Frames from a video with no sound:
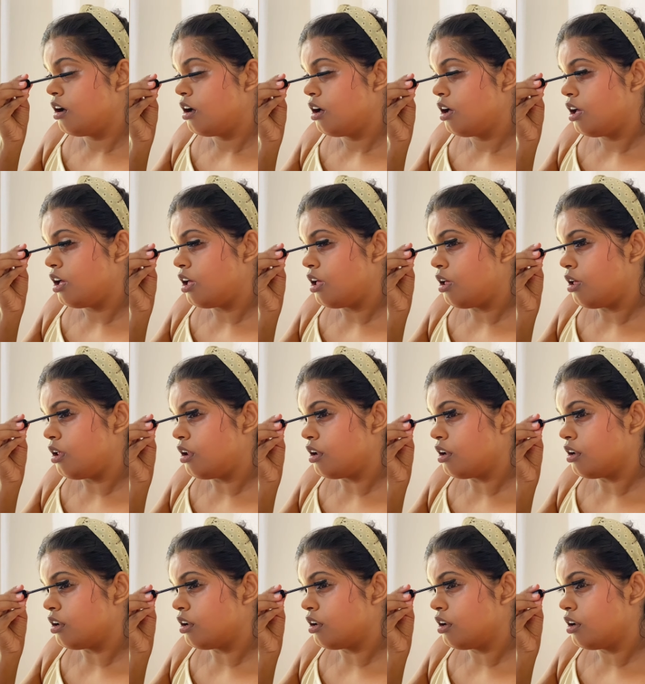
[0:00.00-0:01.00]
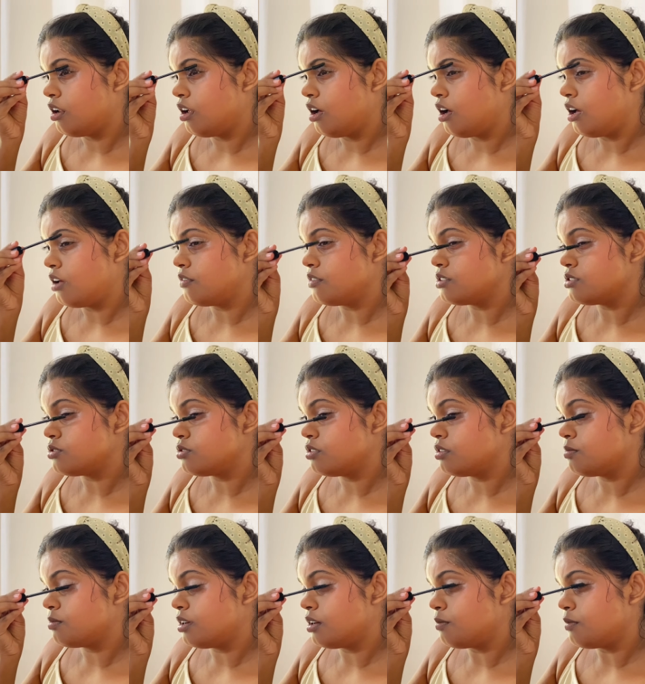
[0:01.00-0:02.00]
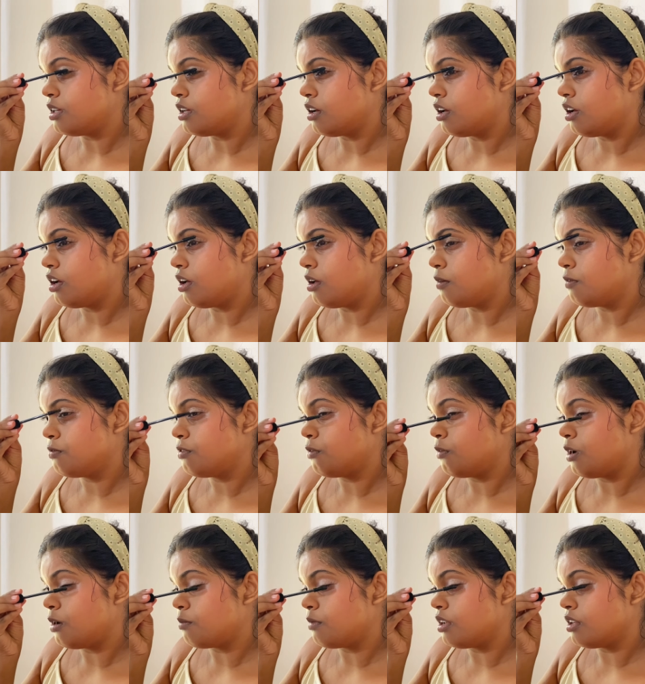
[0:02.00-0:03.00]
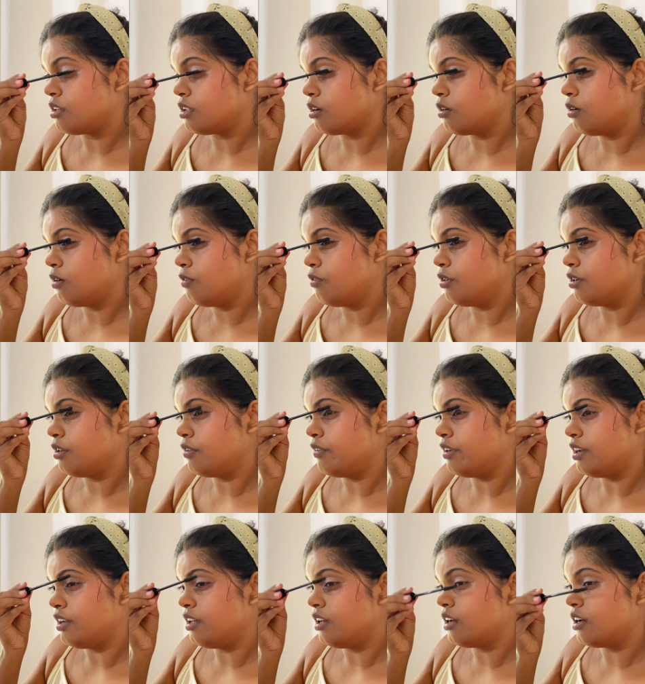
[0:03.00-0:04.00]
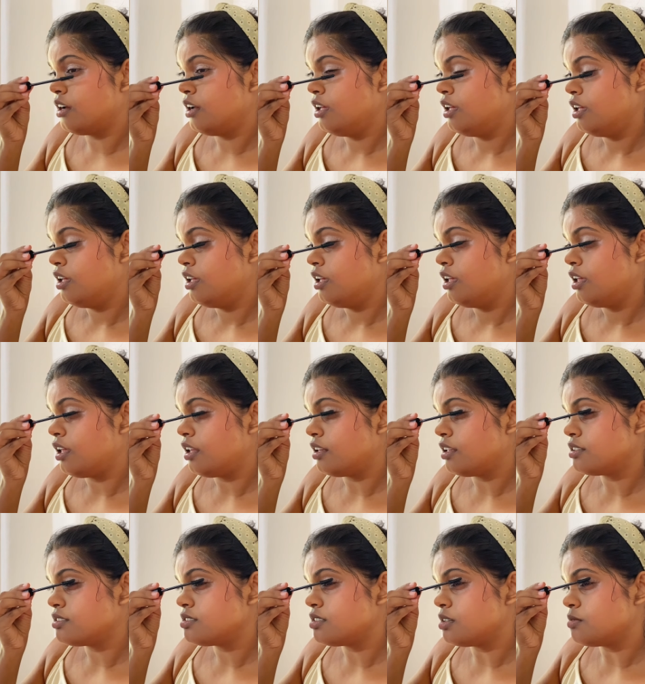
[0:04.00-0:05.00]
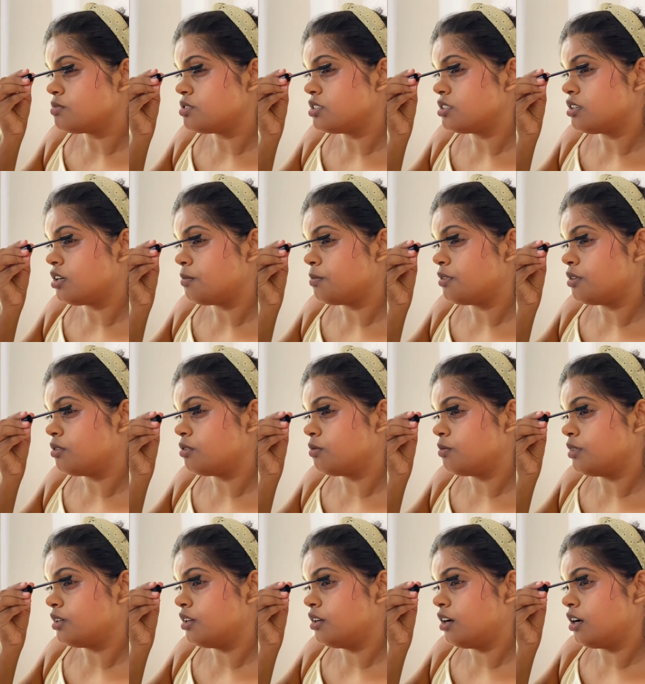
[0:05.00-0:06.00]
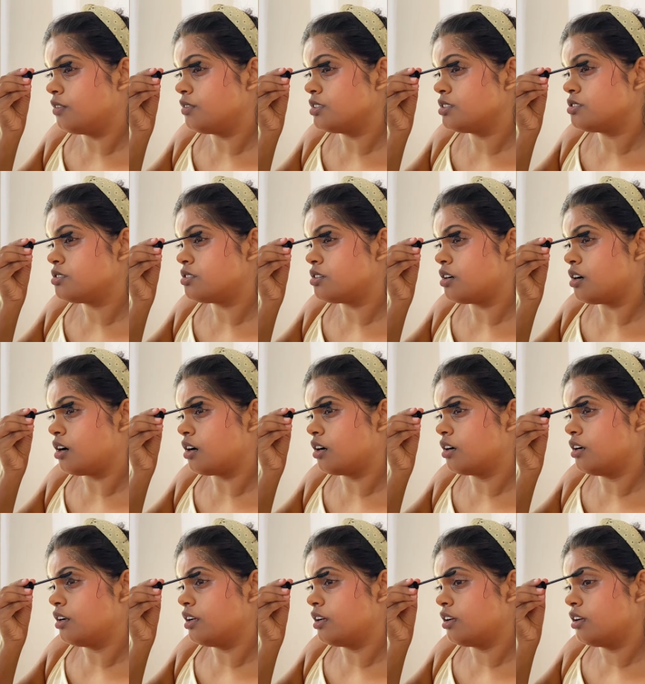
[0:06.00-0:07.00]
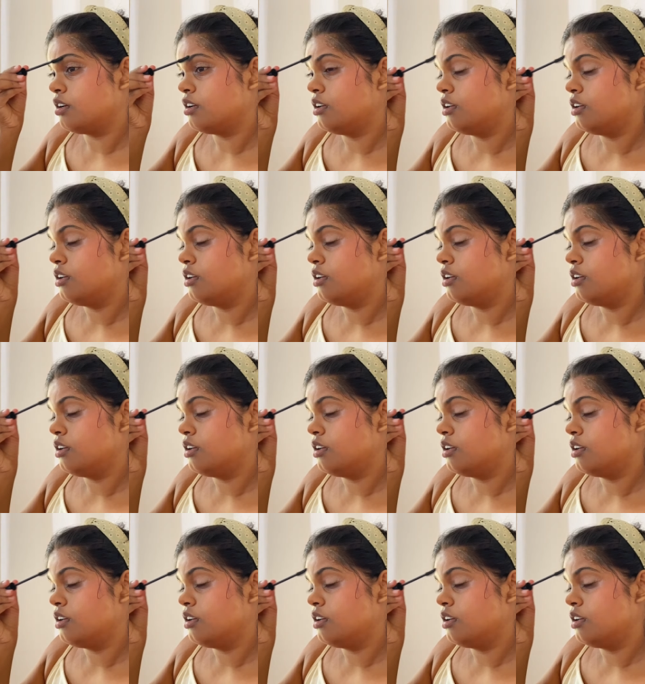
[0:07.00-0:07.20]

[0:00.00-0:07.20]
And I was doing my makeup for 1 month ago for the wedding, and the same shit happened to me. I was struggling.